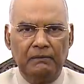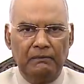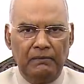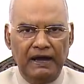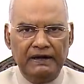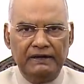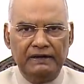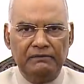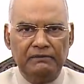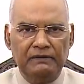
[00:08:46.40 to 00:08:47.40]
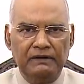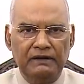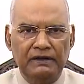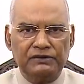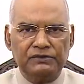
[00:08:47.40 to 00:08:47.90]
my dream
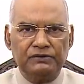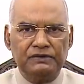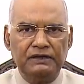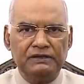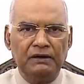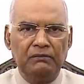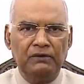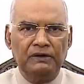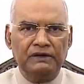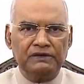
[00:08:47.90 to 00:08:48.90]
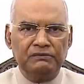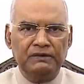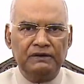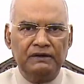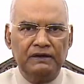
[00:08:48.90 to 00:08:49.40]
is to see Jammu and
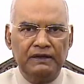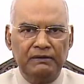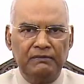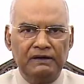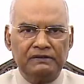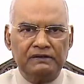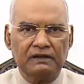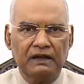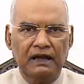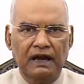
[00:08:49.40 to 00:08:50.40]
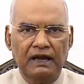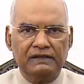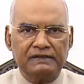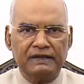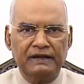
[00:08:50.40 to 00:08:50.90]
Kashmir emerge
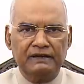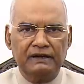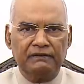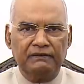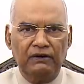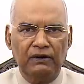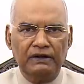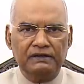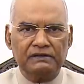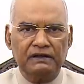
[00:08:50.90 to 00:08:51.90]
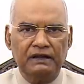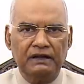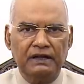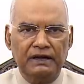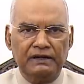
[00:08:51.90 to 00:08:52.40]
as a center of knowledge,
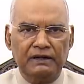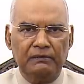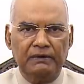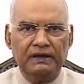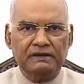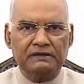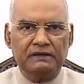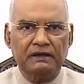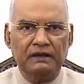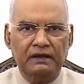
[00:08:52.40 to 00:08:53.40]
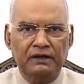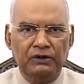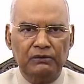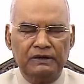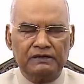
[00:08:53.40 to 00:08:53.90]
enterprise,
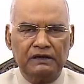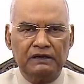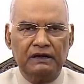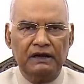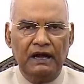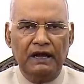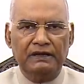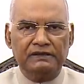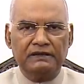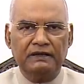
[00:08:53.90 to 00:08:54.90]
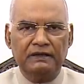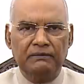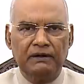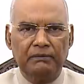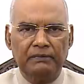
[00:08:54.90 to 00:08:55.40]
innovation, and skill
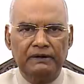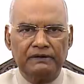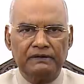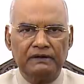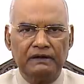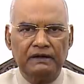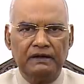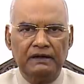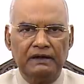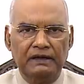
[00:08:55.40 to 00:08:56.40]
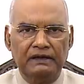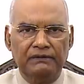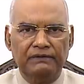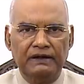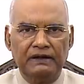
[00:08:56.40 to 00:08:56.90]
development. In
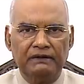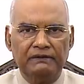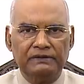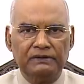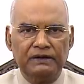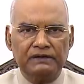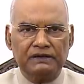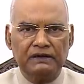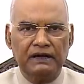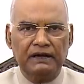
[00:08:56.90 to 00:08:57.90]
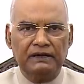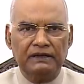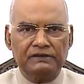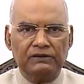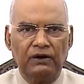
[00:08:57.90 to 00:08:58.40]
the field of education
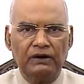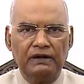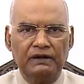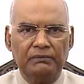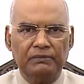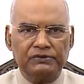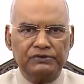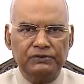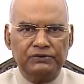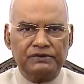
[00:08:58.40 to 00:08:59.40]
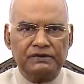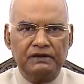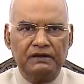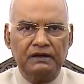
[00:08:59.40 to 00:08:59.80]
and scholarly pursuits,